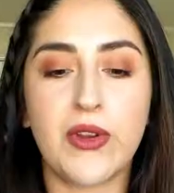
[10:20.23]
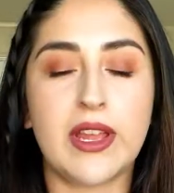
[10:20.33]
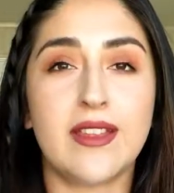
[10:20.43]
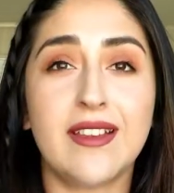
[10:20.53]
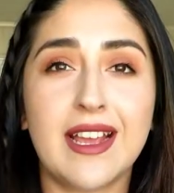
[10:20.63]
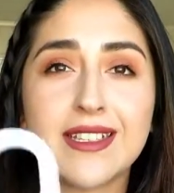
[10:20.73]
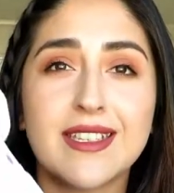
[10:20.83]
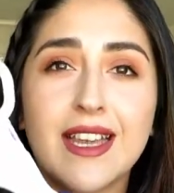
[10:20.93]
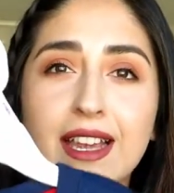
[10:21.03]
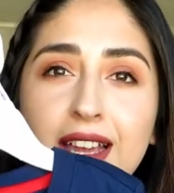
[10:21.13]
All right, the next
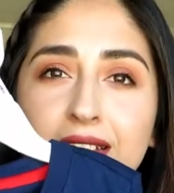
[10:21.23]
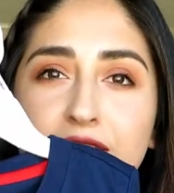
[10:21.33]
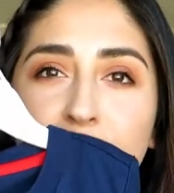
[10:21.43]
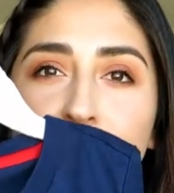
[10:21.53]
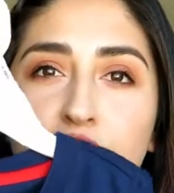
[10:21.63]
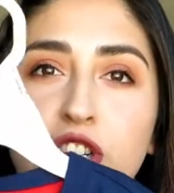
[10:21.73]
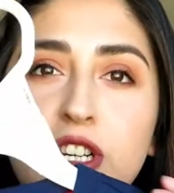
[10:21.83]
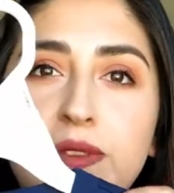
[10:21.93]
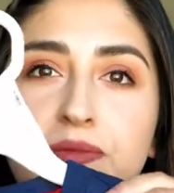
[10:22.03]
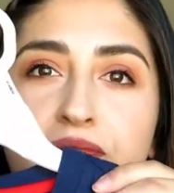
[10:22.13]
thing is this
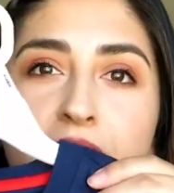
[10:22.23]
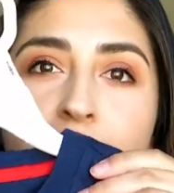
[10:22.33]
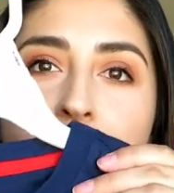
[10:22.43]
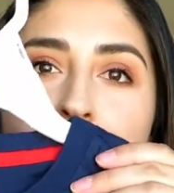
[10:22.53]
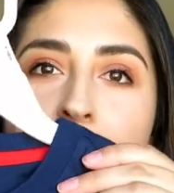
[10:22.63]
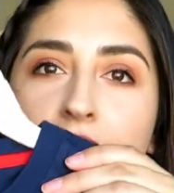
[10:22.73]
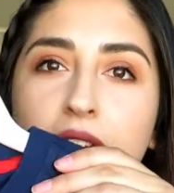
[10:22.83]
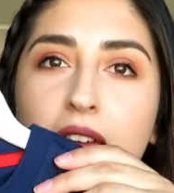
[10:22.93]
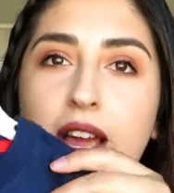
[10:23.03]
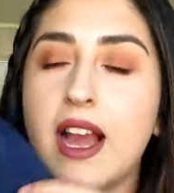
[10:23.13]
shirt.
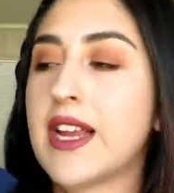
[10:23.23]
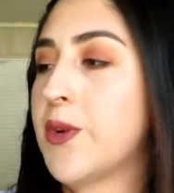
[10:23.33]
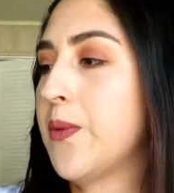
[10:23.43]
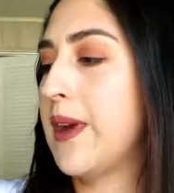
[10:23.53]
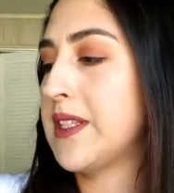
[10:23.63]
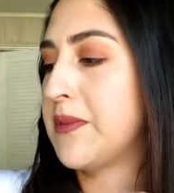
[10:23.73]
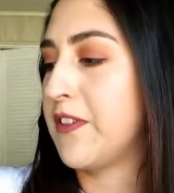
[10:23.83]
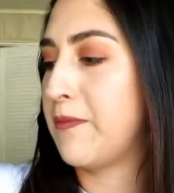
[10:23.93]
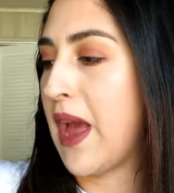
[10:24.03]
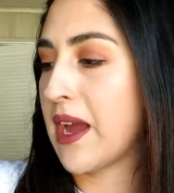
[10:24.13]
It kind of reminds me
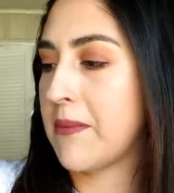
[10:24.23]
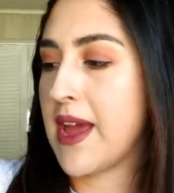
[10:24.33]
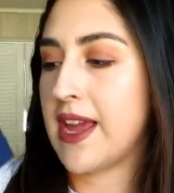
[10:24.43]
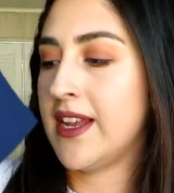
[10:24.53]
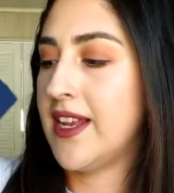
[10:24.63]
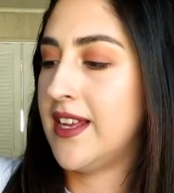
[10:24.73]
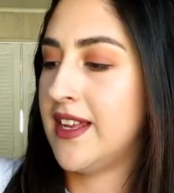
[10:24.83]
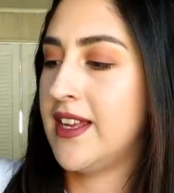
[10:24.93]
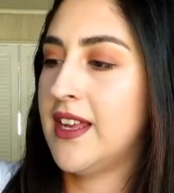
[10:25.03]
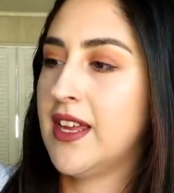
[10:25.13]
of Pac-Man
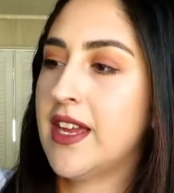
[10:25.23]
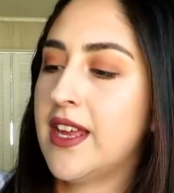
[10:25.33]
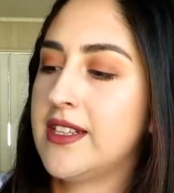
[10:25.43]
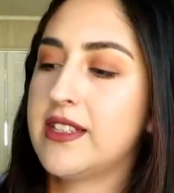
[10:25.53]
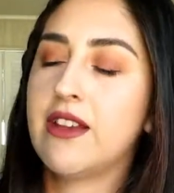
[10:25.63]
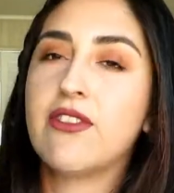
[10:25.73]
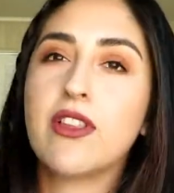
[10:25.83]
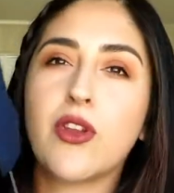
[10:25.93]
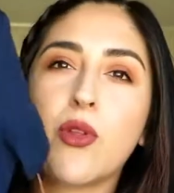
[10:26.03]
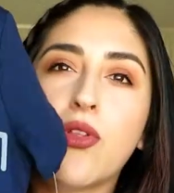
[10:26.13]
because of
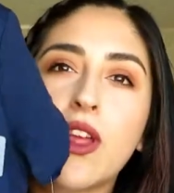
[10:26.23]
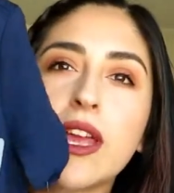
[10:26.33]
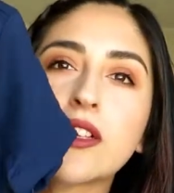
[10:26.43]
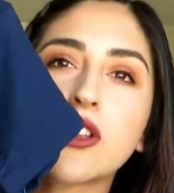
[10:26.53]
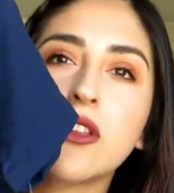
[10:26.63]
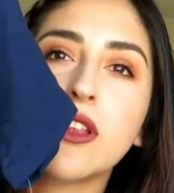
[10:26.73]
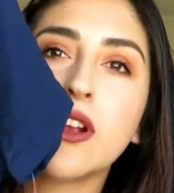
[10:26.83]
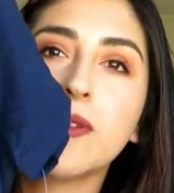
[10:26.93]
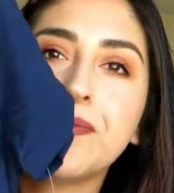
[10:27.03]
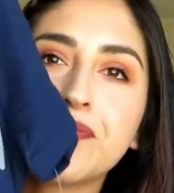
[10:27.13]
the little things on
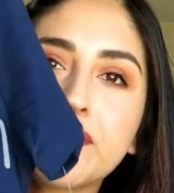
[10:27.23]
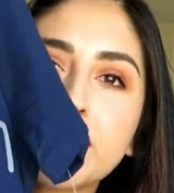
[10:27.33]
there,